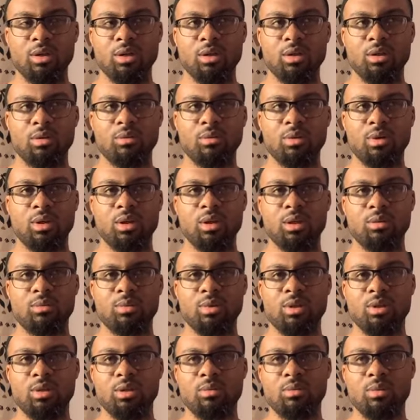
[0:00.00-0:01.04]
when it comes
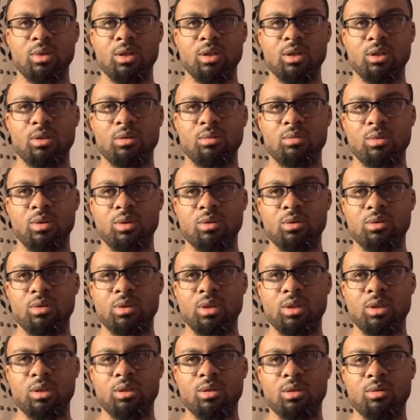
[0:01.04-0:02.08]
to somebody that's
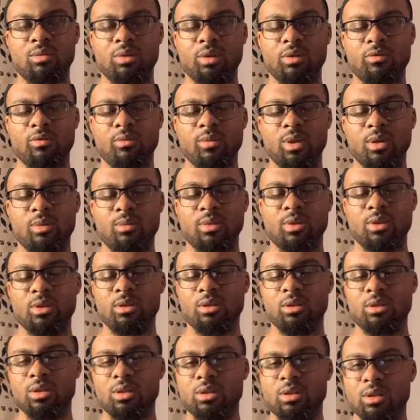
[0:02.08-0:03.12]
abusing the Prophet Muhammad
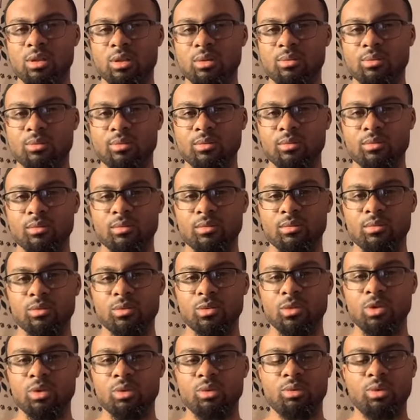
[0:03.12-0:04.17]
sallallahu alaihi wasallam.
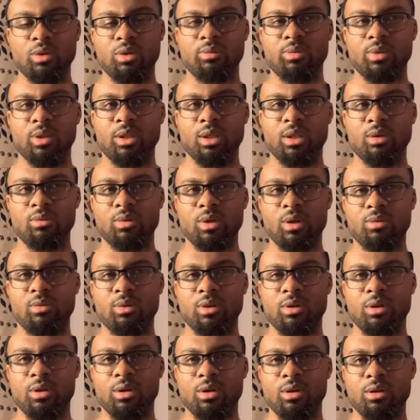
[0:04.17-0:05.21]
We wouldn't be that way with
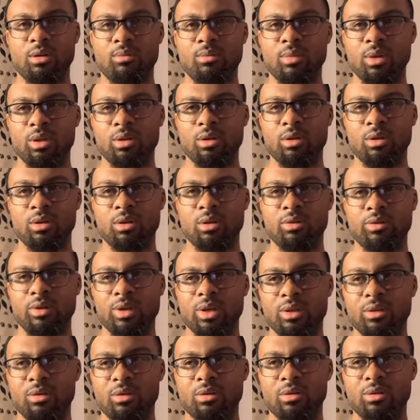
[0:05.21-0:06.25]
our mother, our
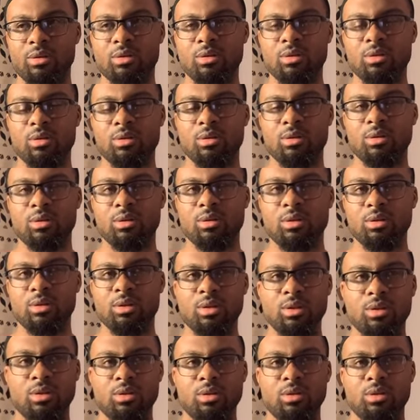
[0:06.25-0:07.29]
fathers,
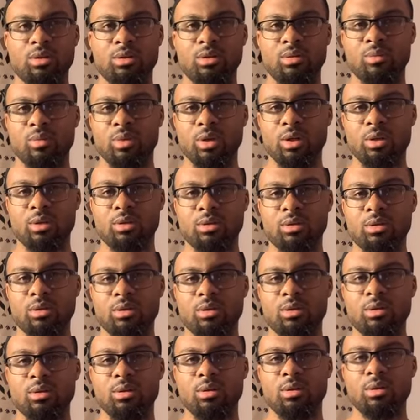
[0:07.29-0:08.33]
sisters, and brothers.
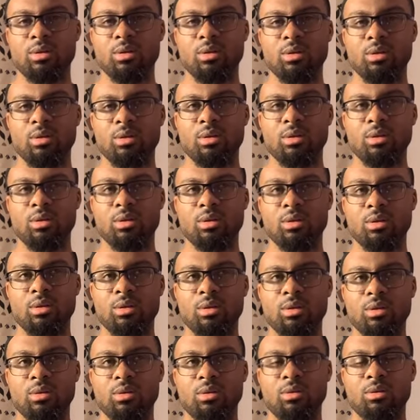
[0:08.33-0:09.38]

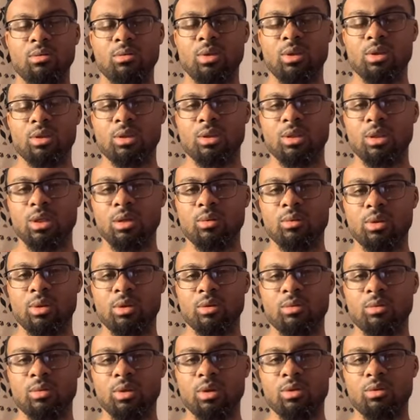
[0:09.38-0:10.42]
So what does it say about the
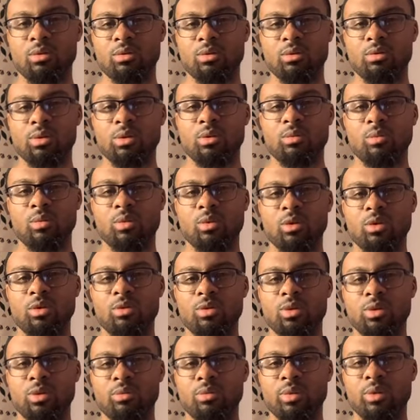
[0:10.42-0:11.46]
one who
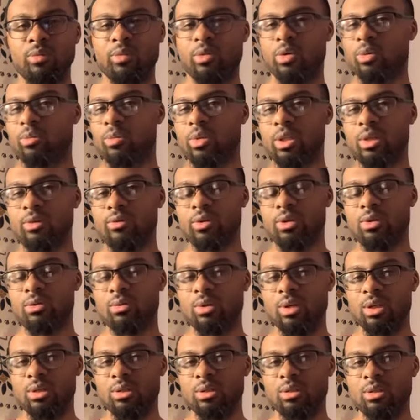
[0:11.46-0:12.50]
should be more beloved to
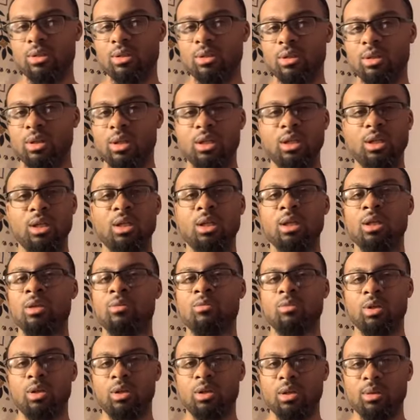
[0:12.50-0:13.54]
us than any
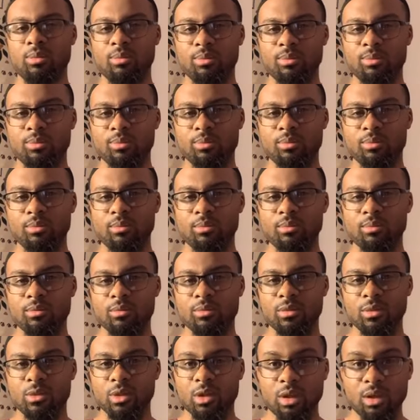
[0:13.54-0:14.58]
one of them?
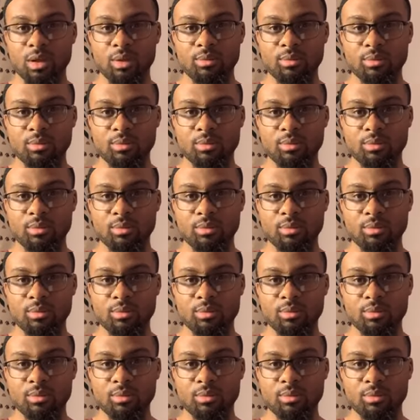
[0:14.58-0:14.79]
Right?